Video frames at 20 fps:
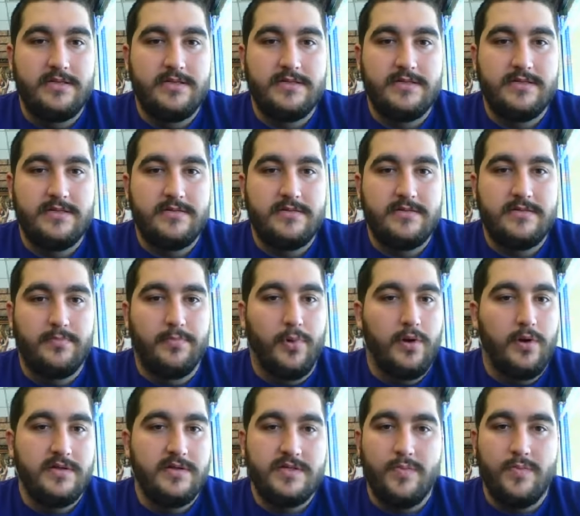Just
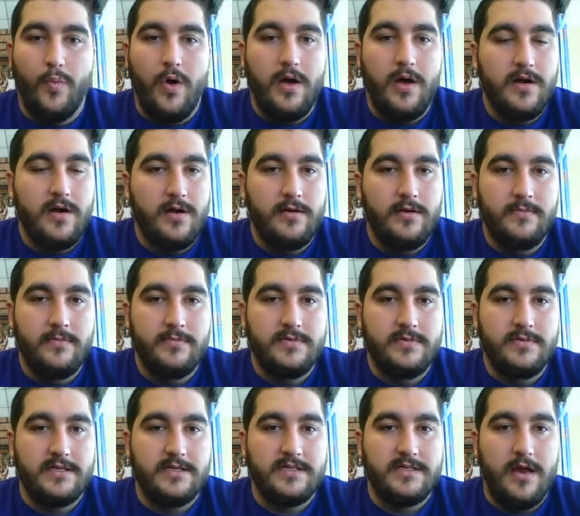boil some water,
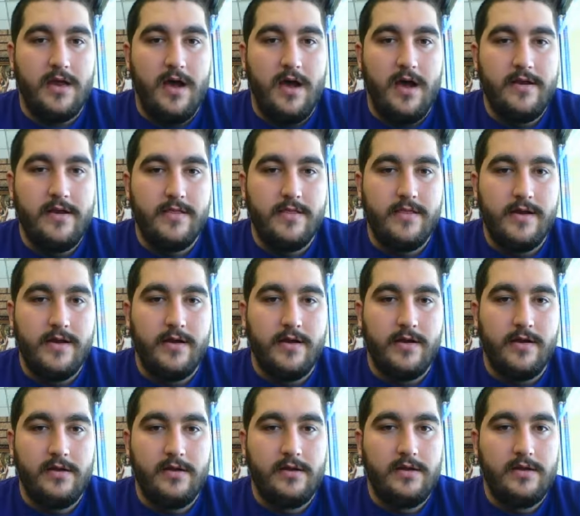toss the cotton in
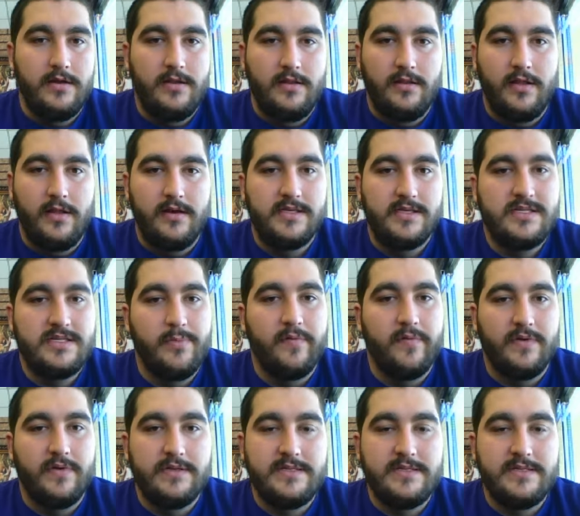there, let it simmer
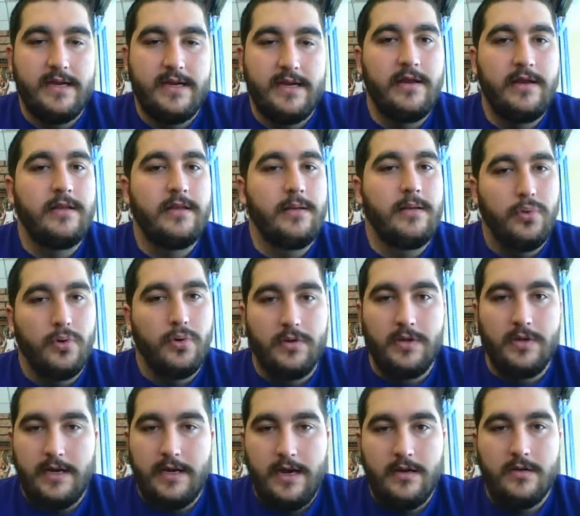for a second, then
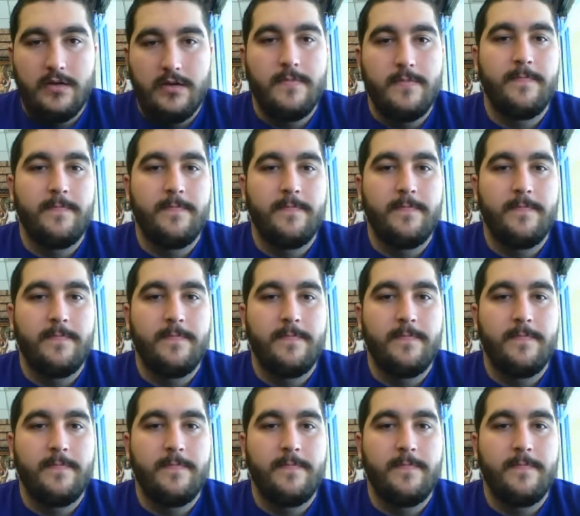pull it out,